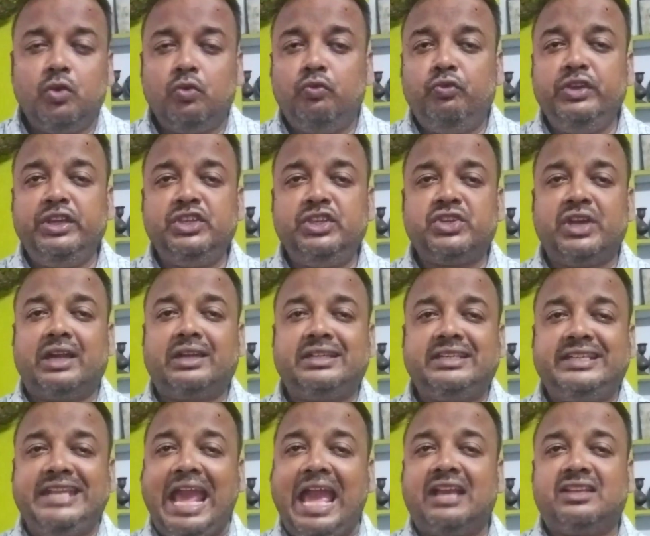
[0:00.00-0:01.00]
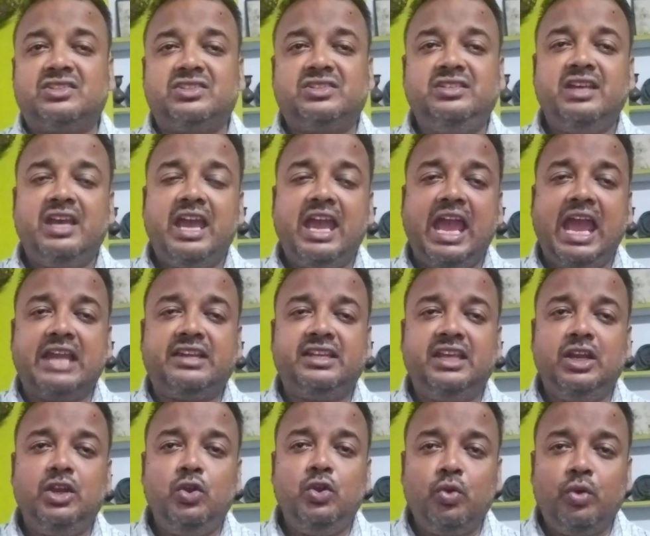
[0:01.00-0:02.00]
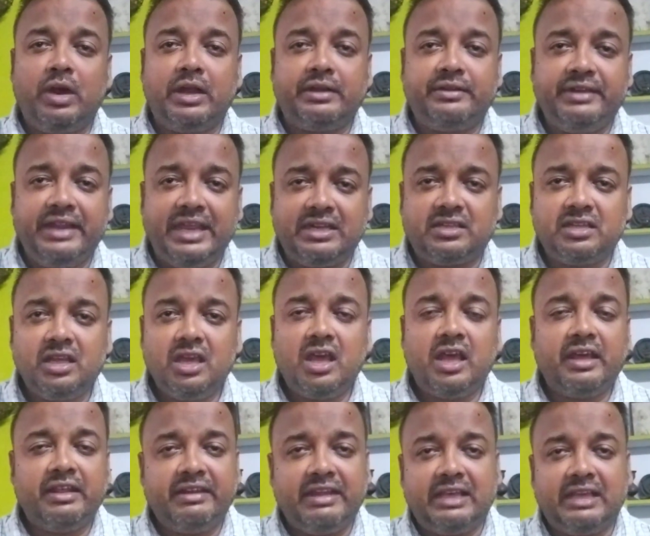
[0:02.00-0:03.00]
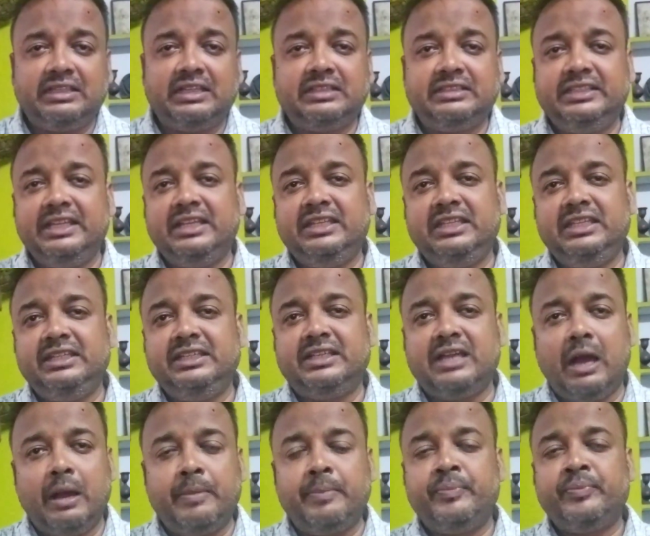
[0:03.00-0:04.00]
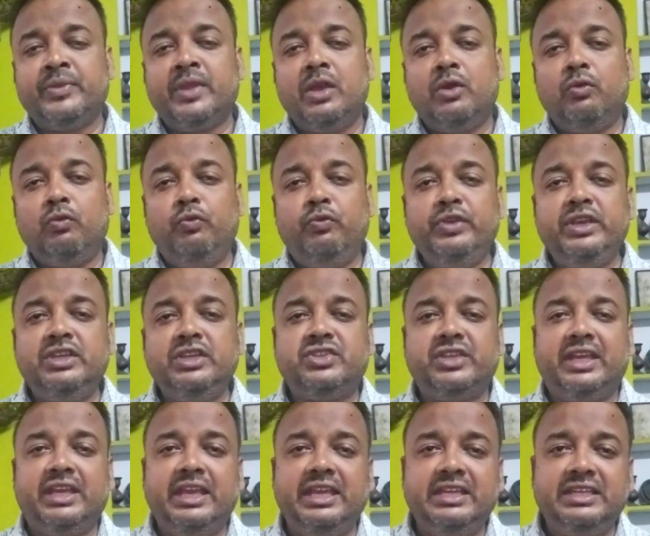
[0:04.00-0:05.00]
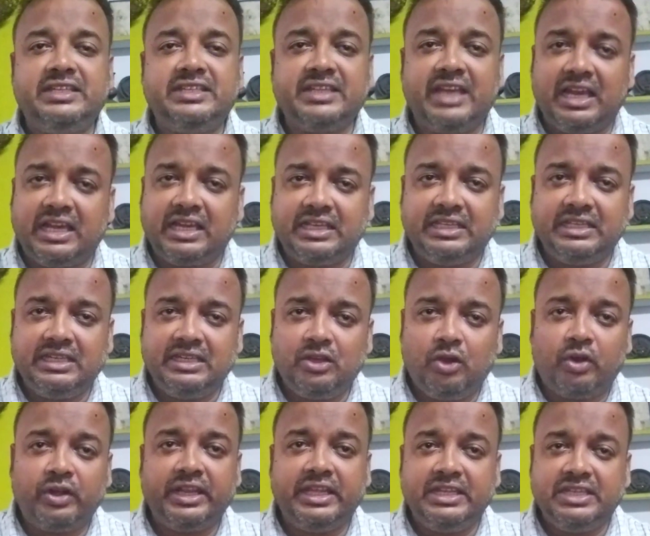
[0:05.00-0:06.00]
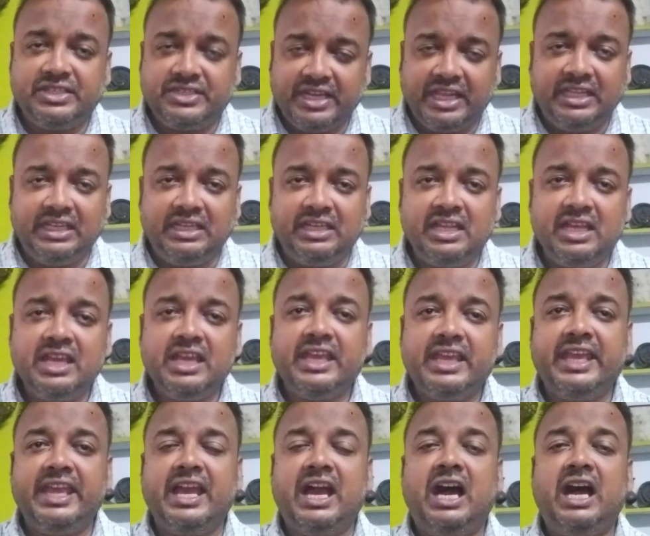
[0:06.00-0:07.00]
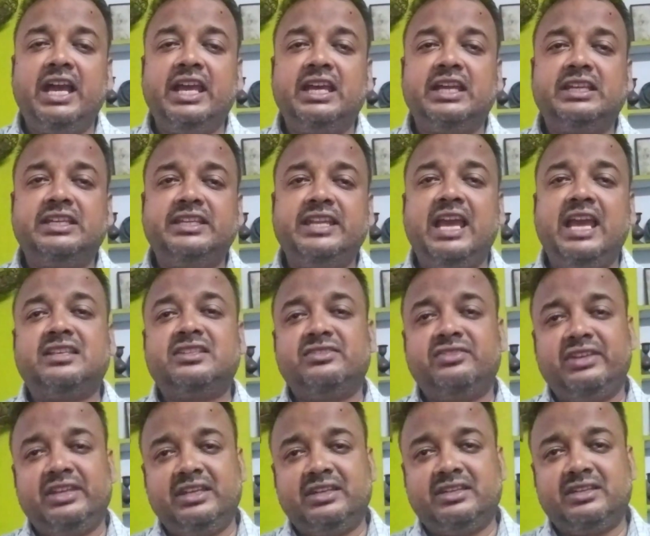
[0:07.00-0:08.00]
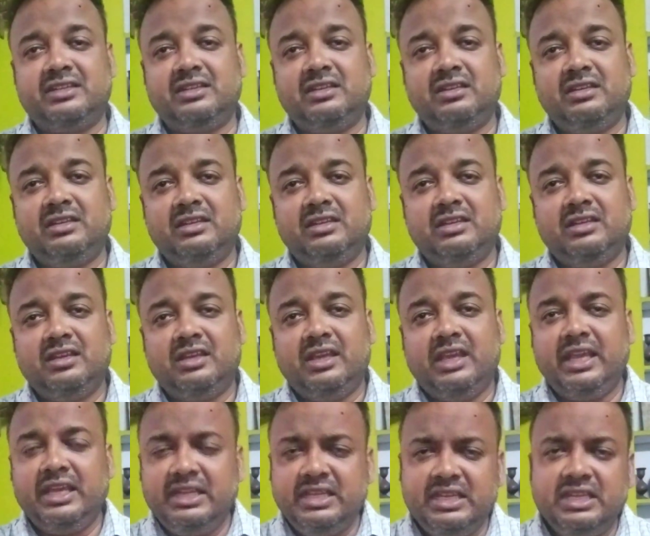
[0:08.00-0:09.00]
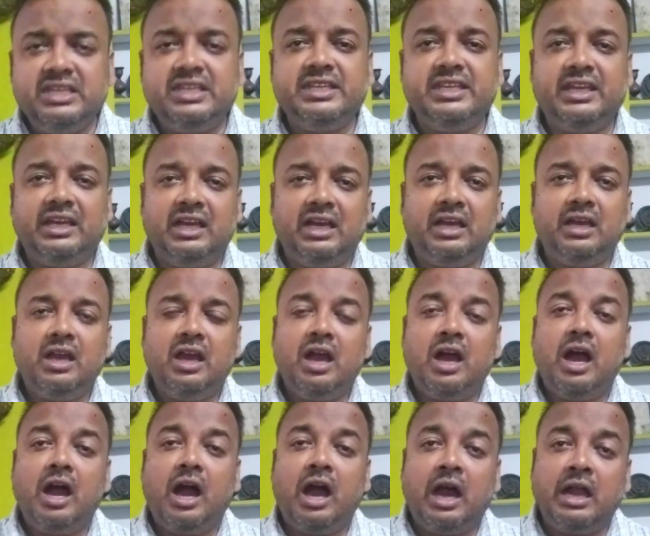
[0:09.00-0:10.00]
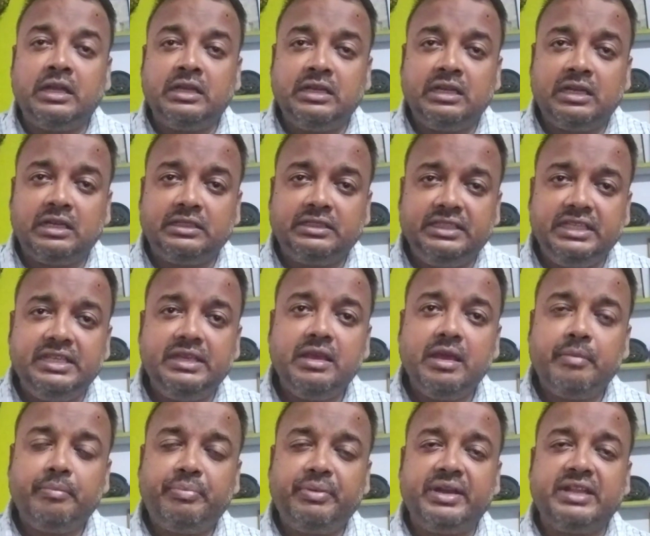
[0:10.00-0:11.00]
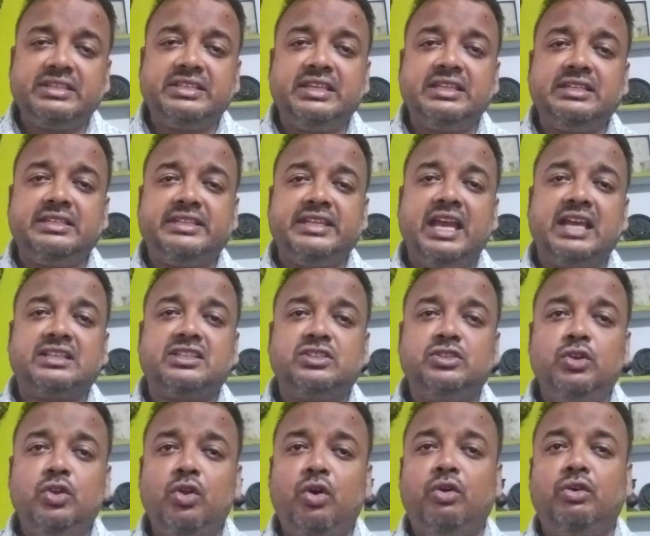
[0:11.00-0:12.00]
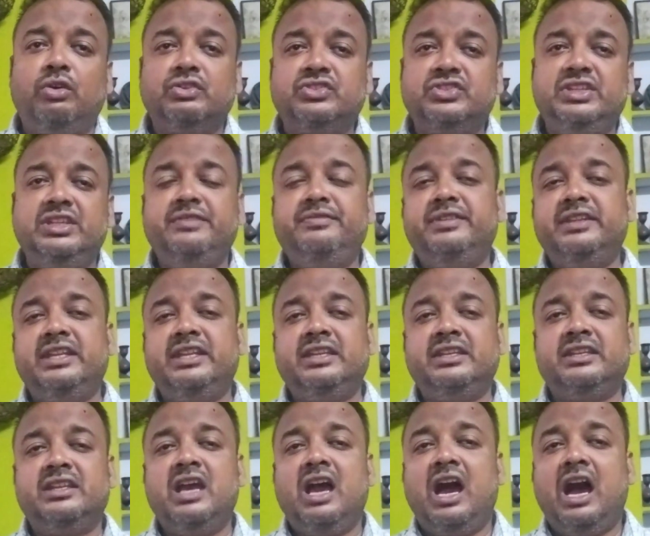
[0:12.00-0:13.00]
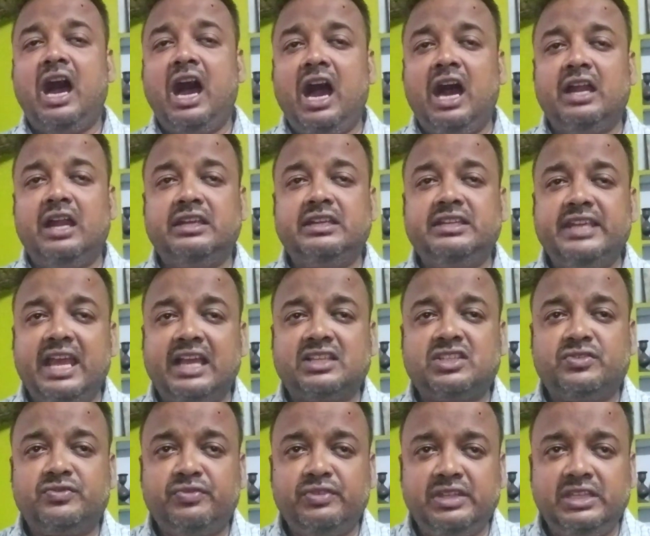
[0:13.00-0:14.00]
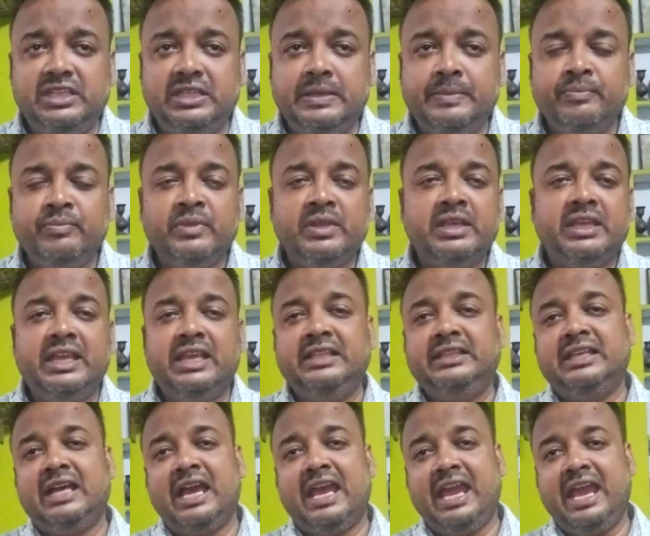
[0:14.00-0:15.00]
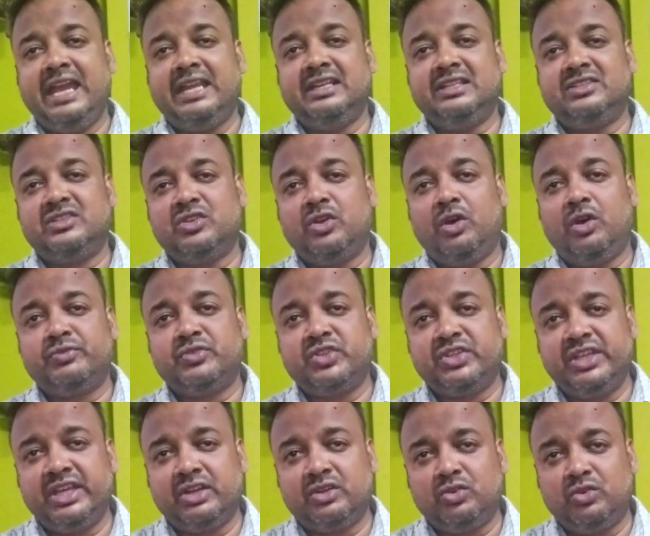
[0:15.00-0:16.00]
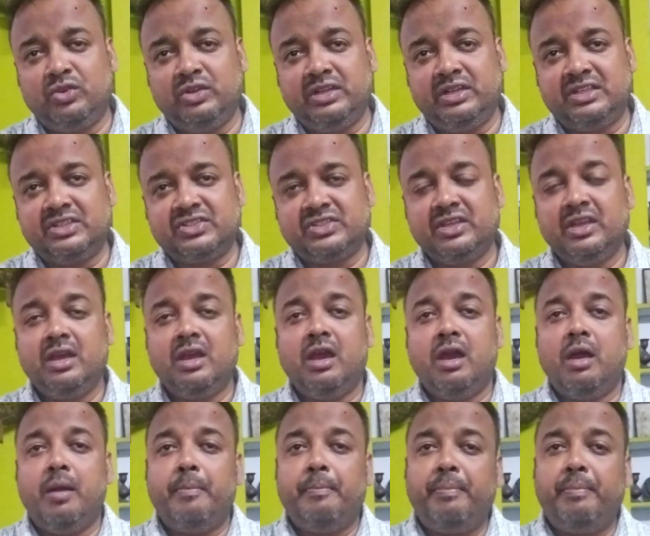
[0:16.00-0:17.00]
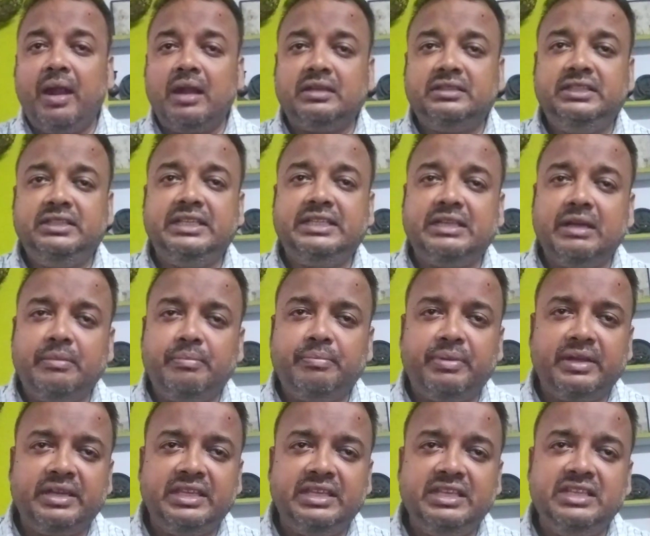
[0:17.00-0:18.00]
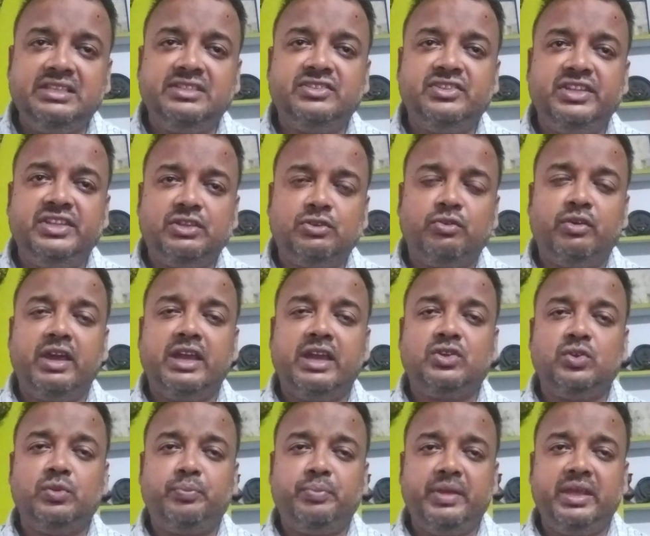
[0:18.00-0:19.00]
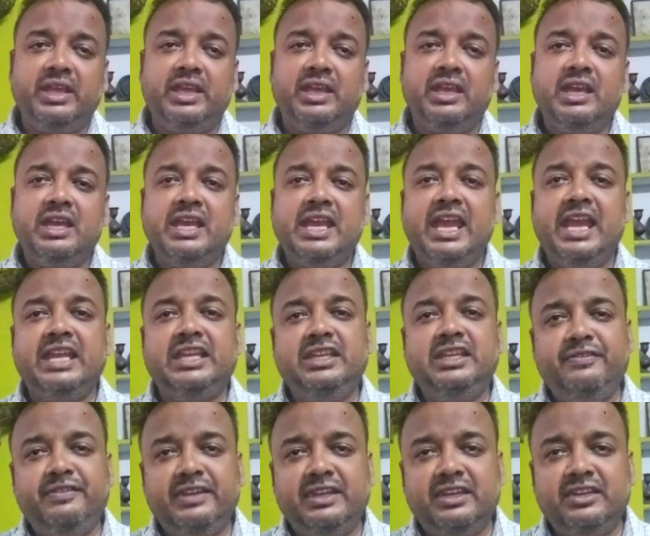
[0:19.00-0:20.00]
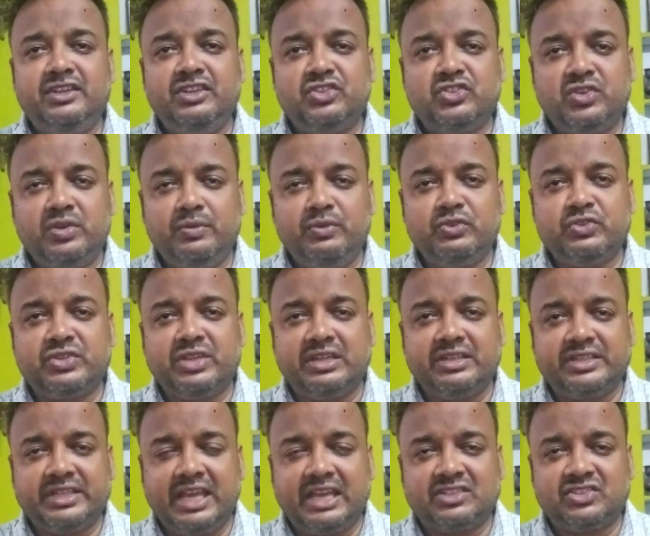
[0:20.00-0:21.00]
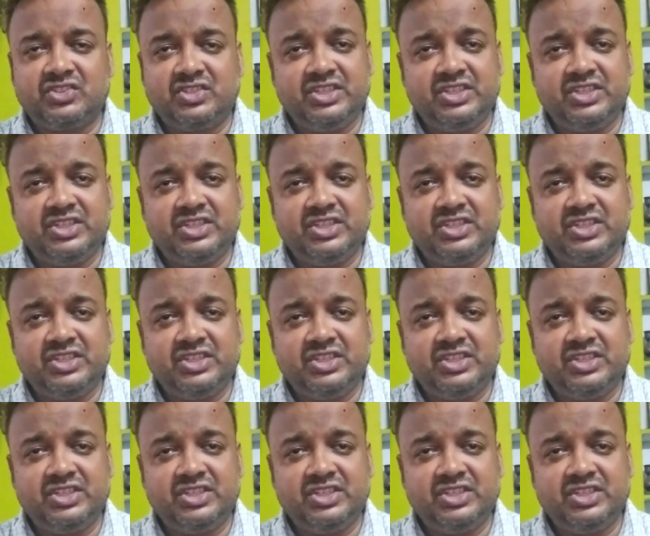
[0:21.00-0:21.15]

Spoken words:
which are taxed at a lower rate rather than income which entail a higher tax rate. In India, under the present tax laws, dividends are tax free in the hands of shareholders, but the company is required to pay a dividend distribution tax